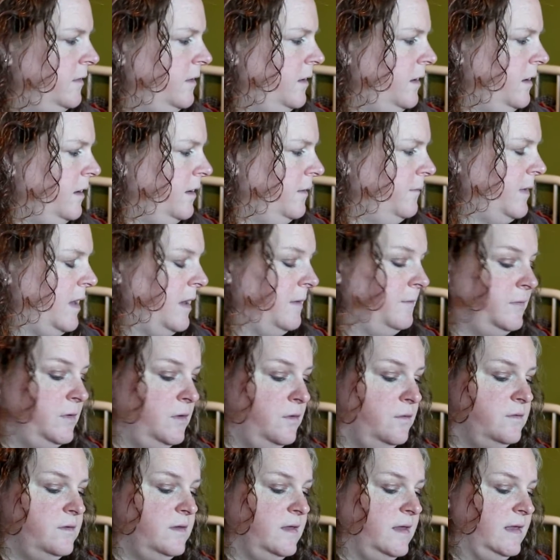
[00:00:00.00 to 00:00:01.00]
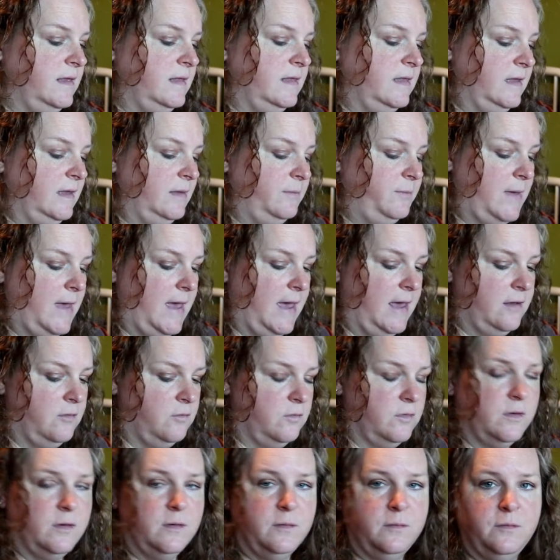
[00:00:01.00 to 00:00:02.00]
I'm using the
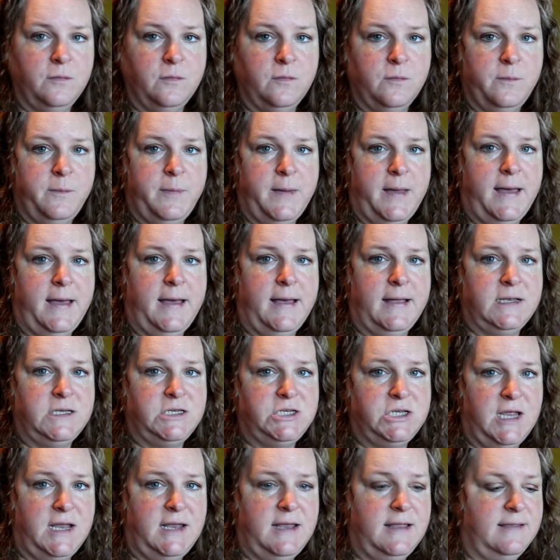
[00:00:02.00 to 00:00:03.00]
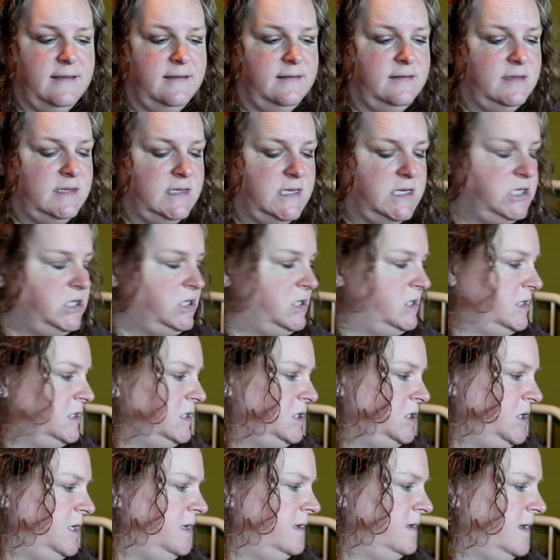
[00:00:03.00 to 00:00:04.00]
pattern by Jada and Stitches.
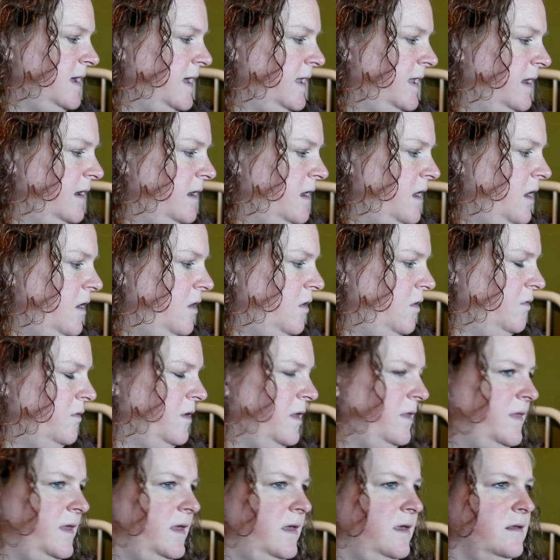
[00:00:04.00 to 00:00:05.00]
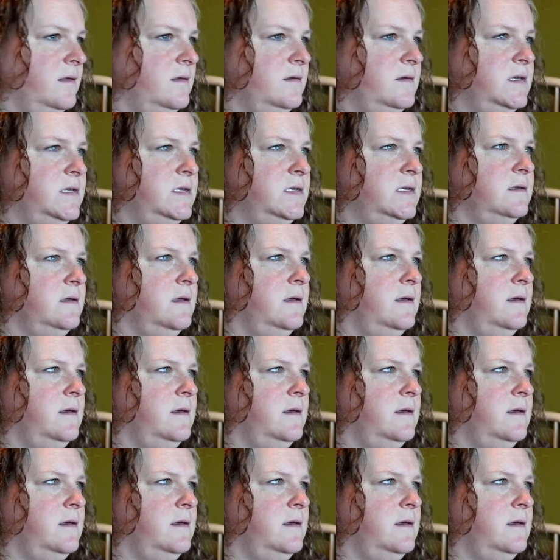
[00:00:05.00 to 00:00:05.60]
She's got it called, I think it's